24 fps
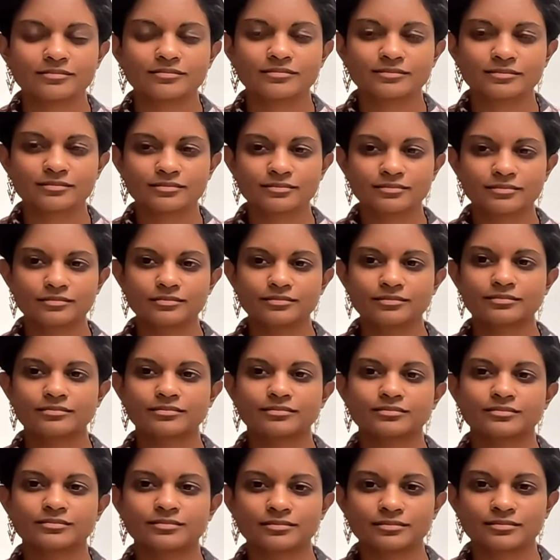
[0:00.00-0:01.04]

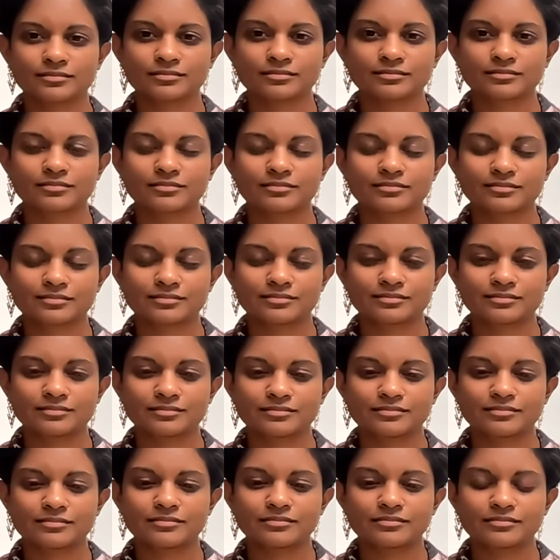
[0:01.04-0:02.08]

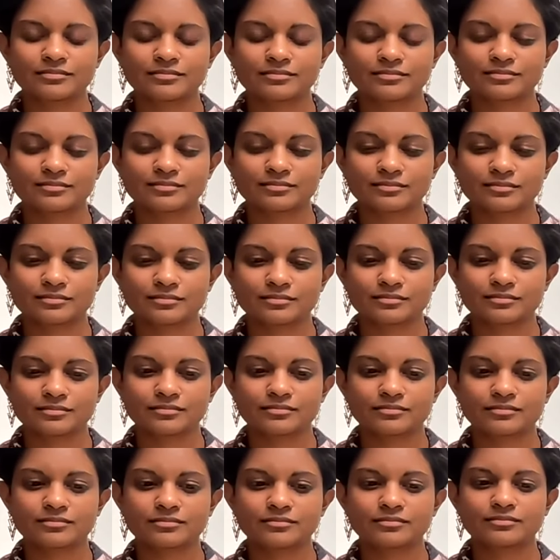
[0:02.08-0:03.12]

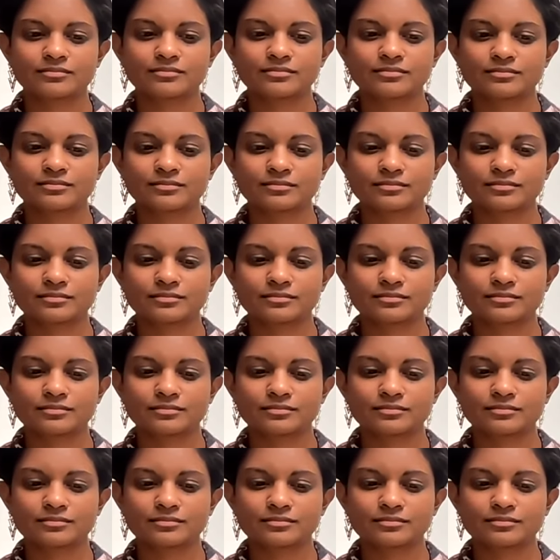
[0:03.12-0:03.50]
No words are spoken by the person on screen.